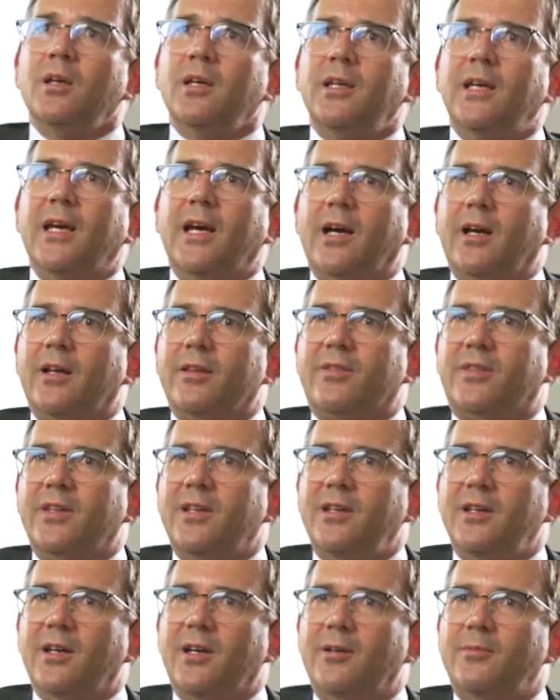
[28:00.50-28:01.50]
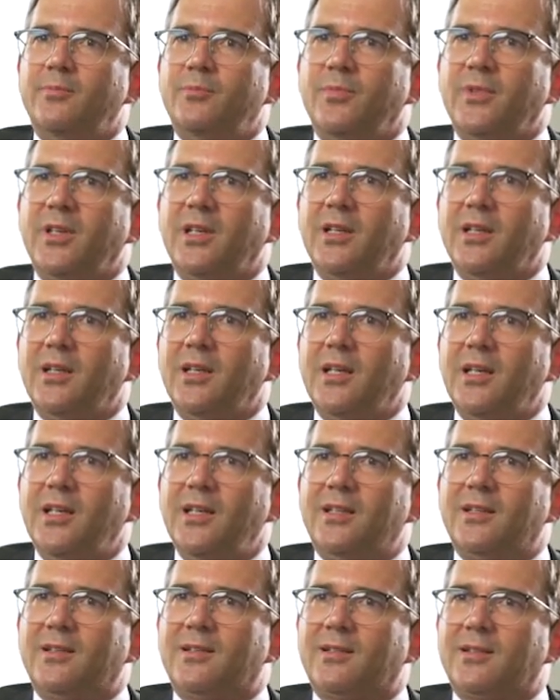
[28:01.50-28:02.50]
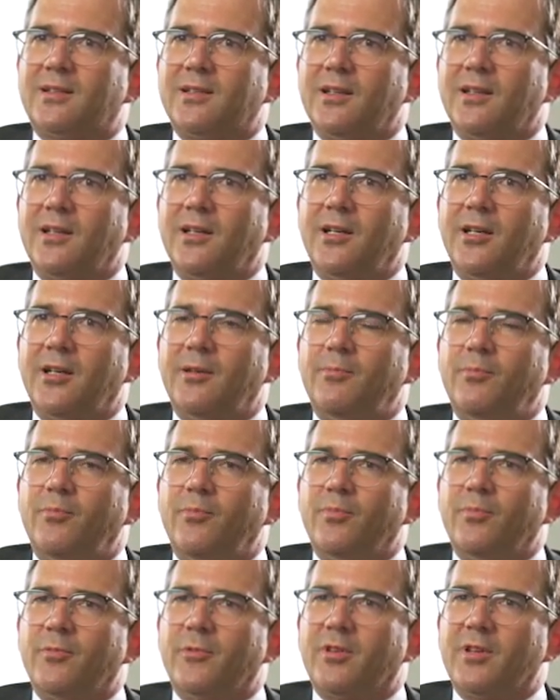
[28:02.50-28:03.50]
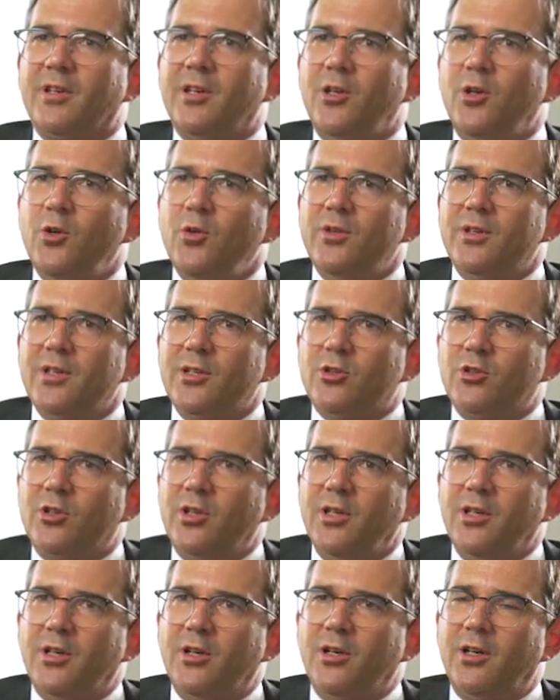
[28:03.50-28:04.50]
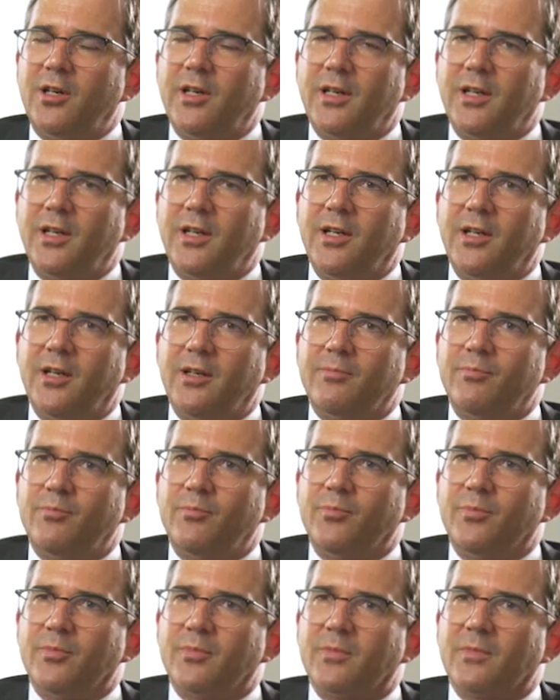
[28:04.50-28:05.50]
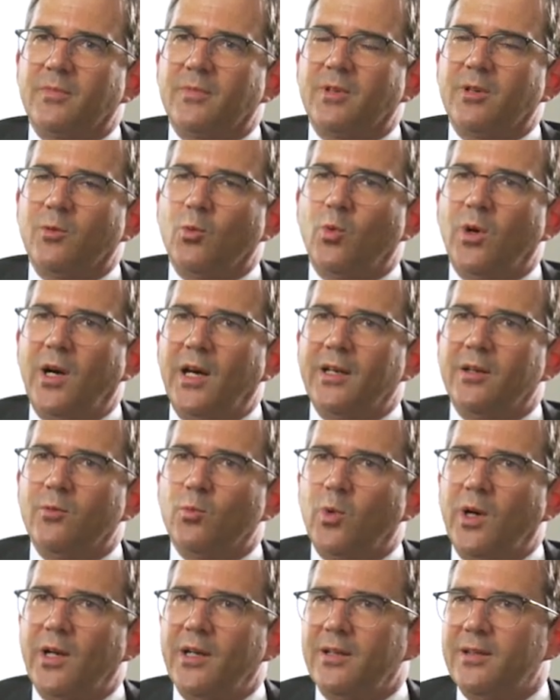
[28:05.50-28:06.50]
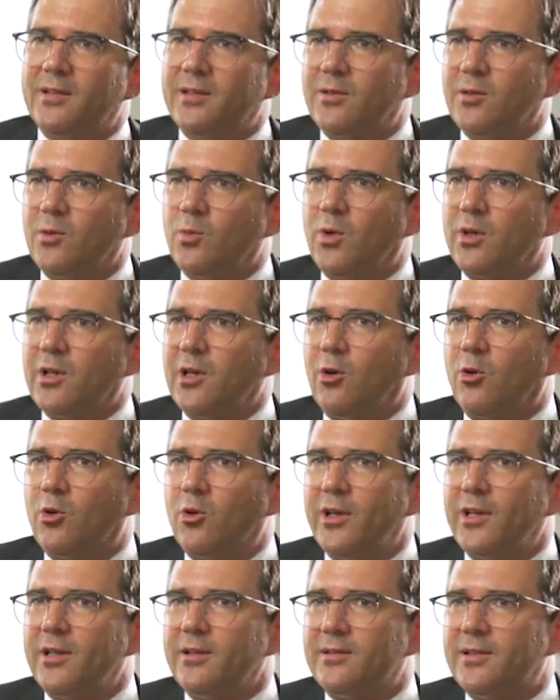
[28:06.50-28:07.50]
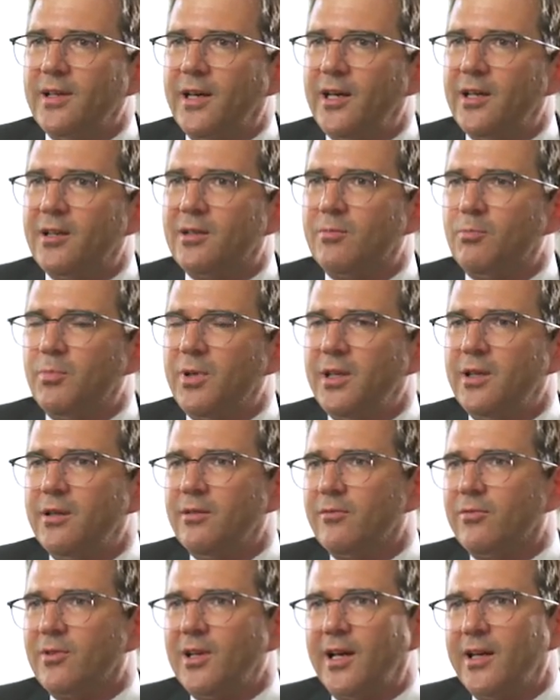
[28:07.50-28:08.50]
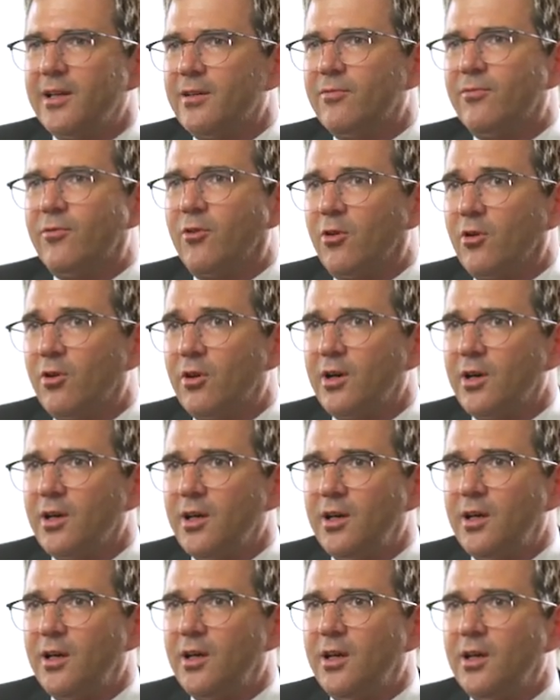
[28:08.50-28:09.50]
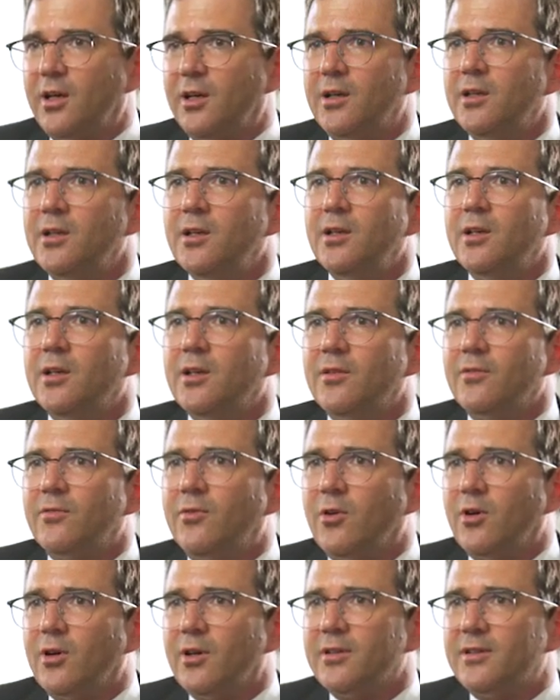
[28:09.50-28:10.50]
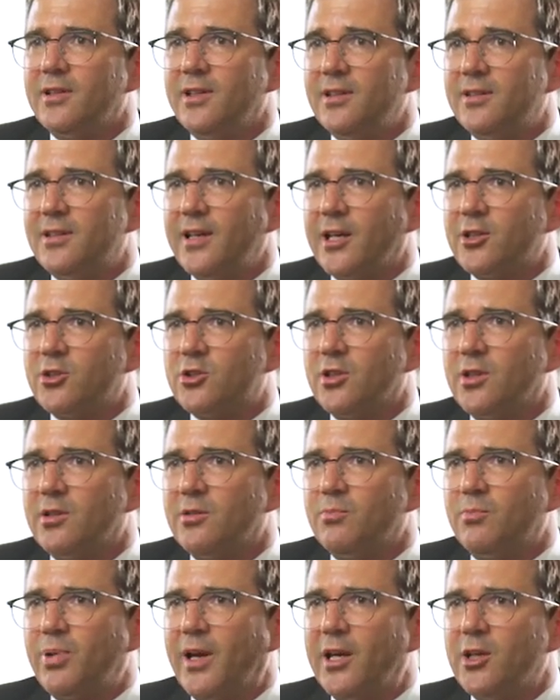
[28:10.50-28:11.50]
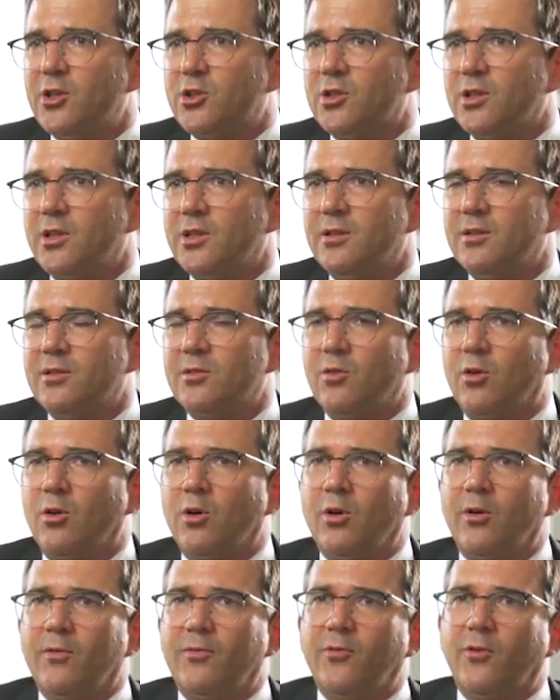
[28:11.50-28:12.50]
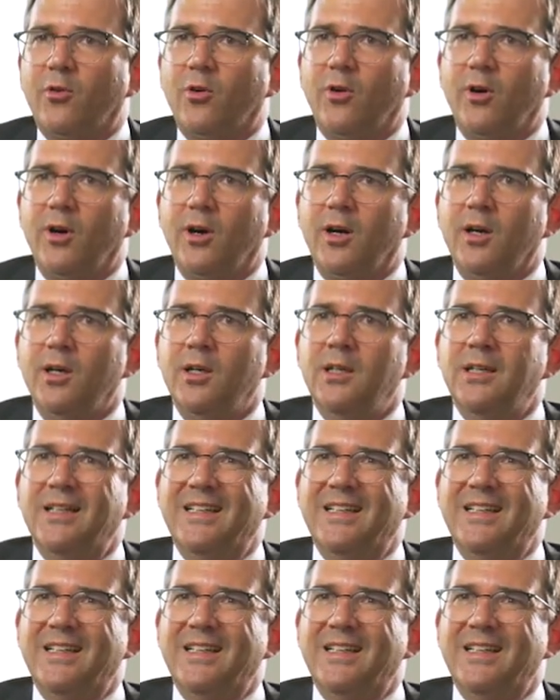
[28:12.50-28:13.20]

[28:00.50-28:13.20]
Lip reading: Yeah, it's the usage here. One is what I already said, being like for C-section patients, or for